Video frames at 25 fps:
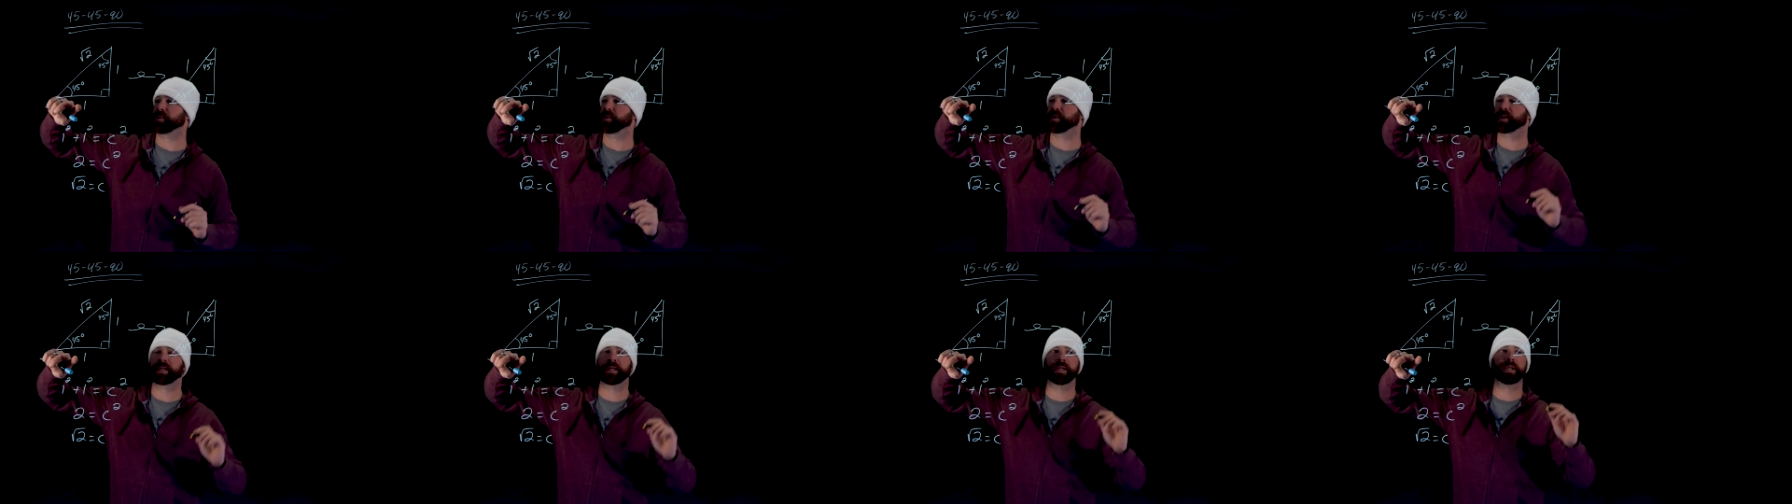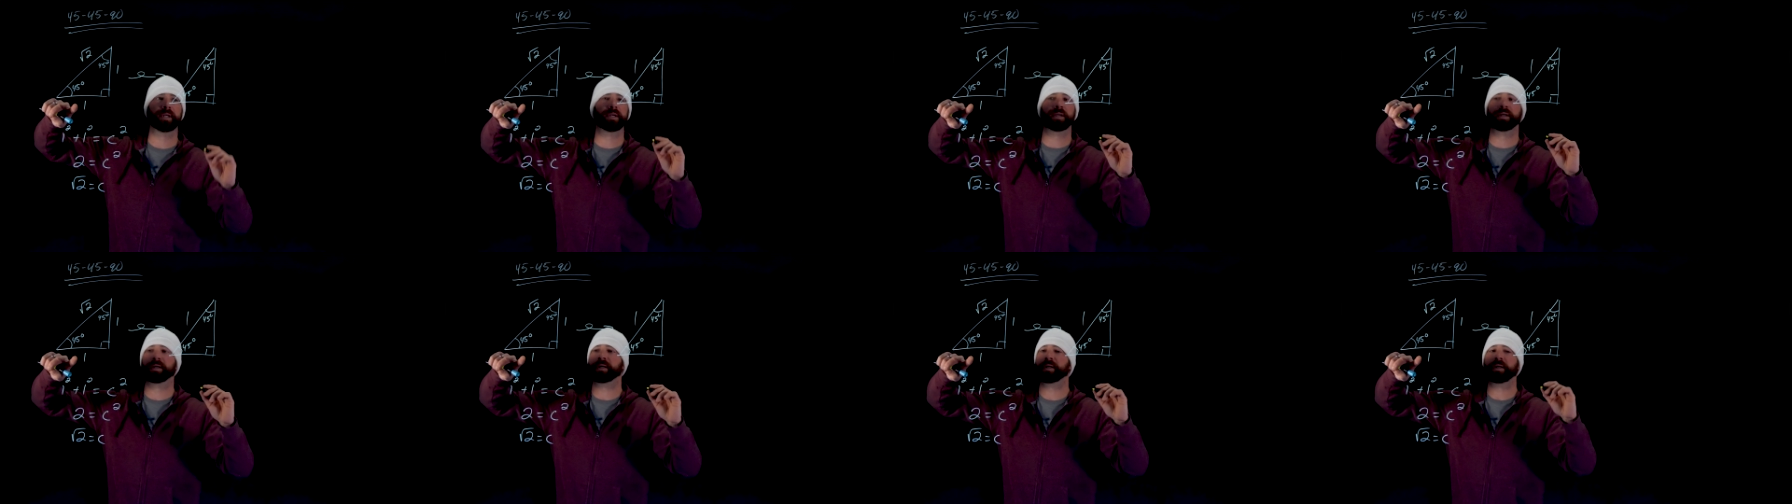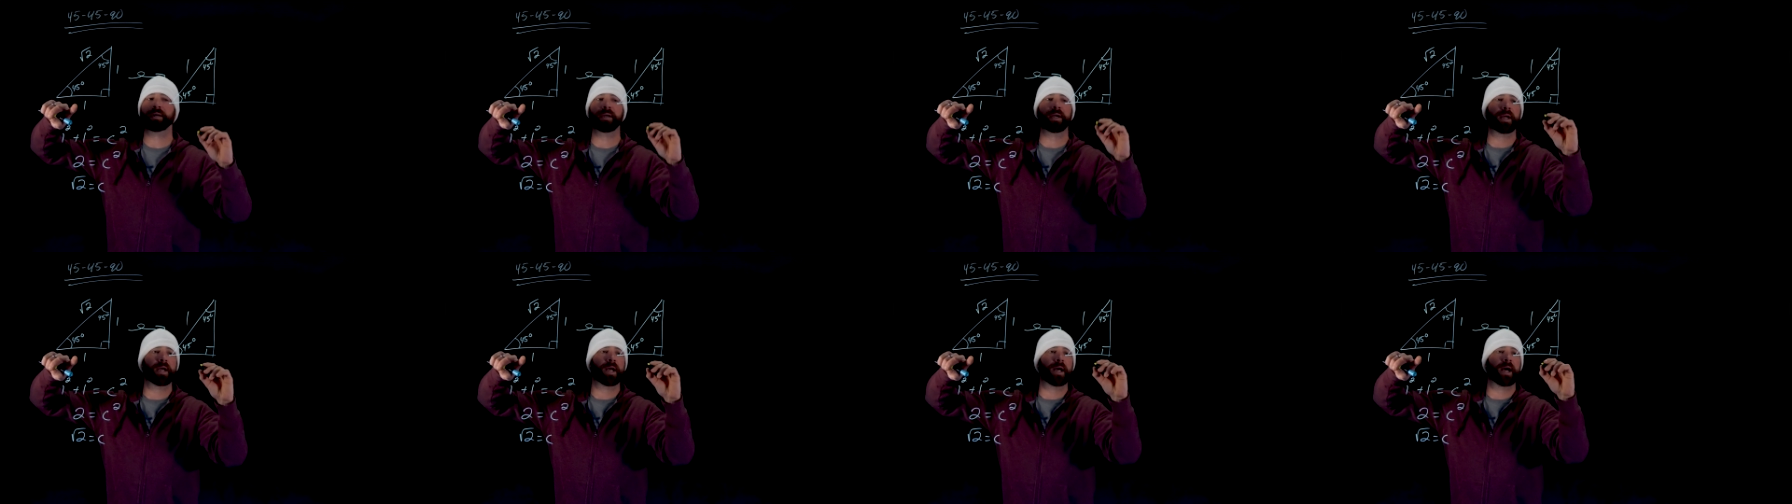
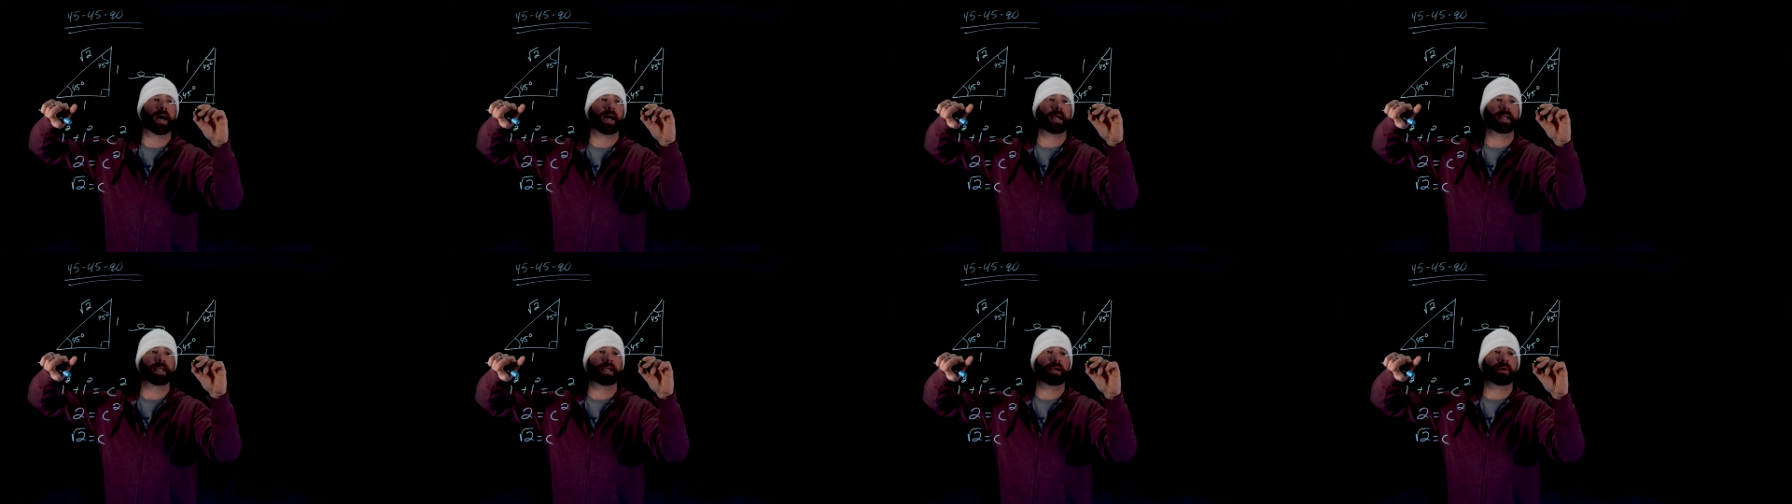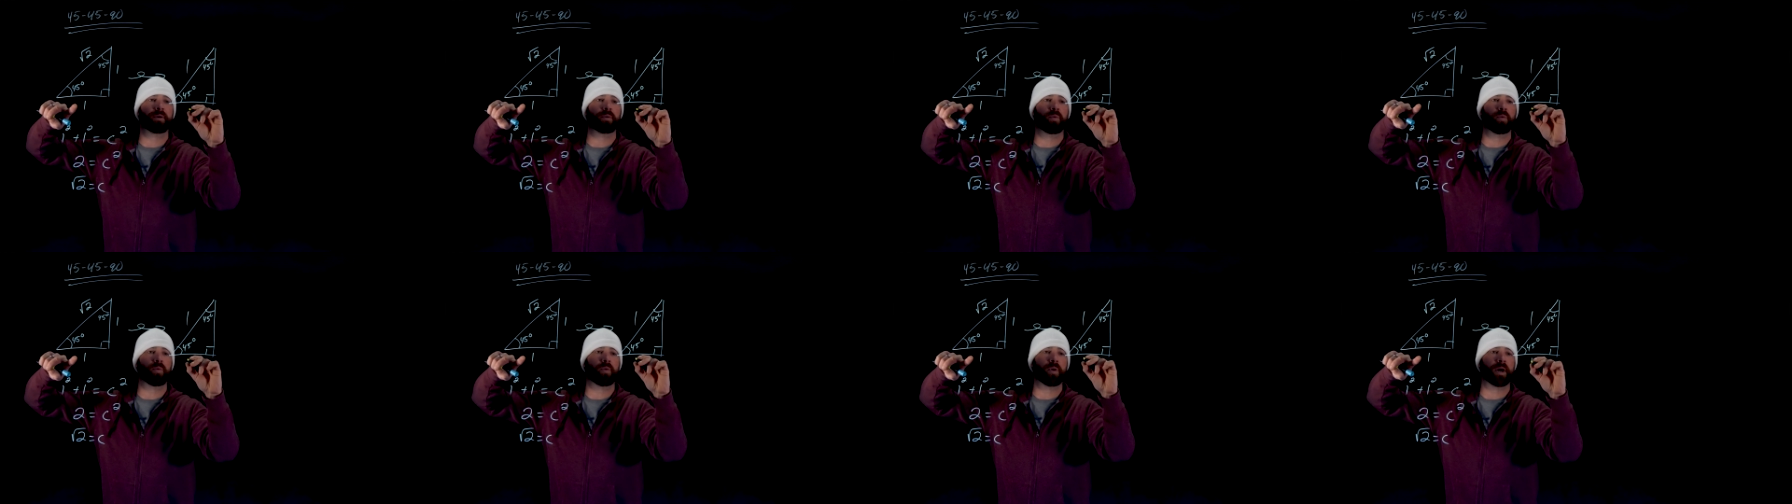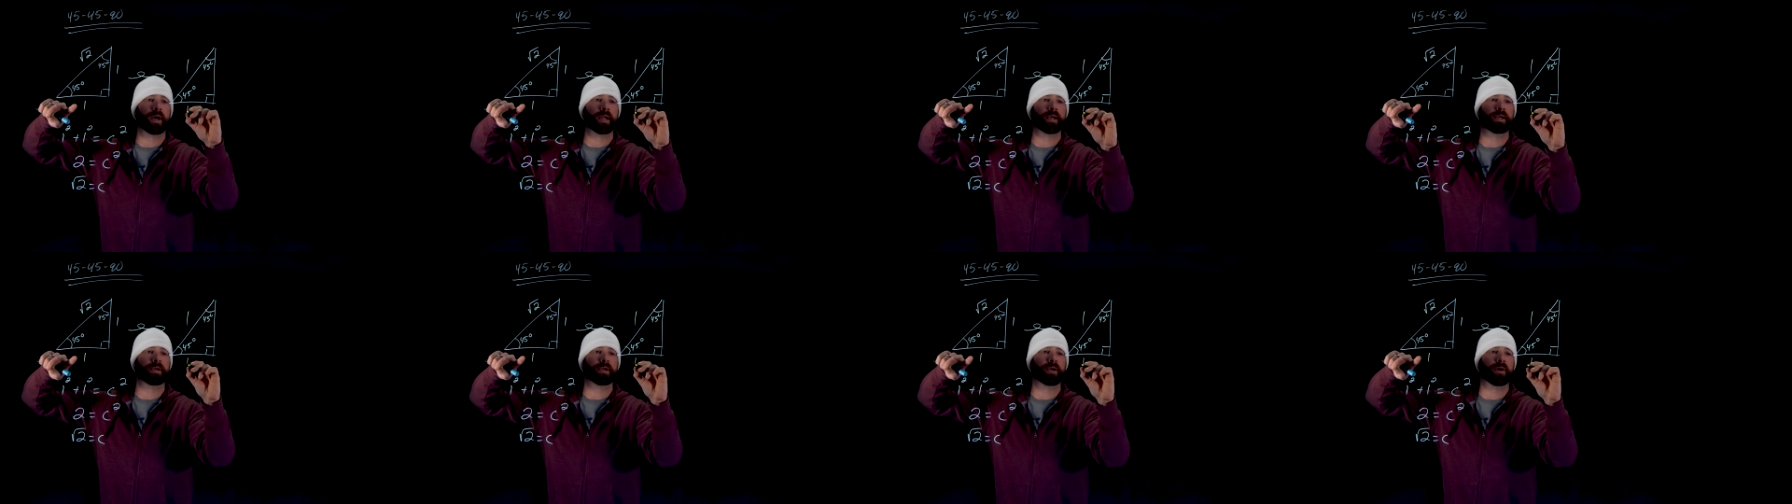Here, I get
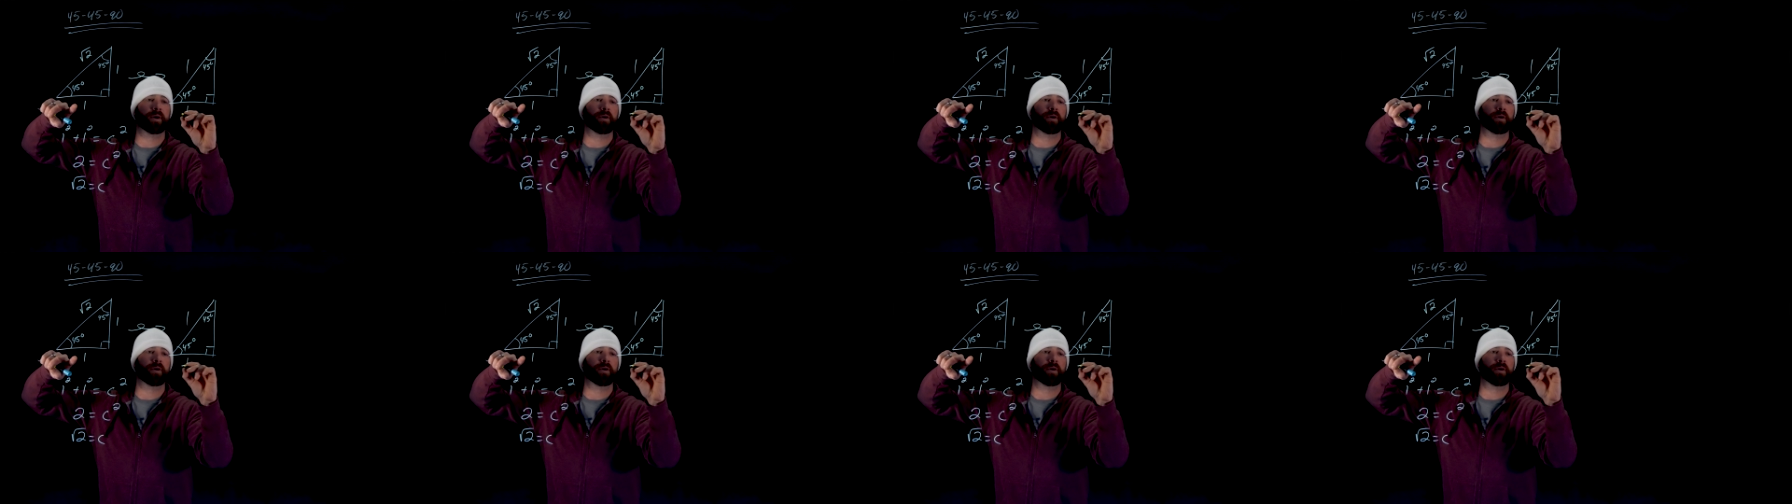1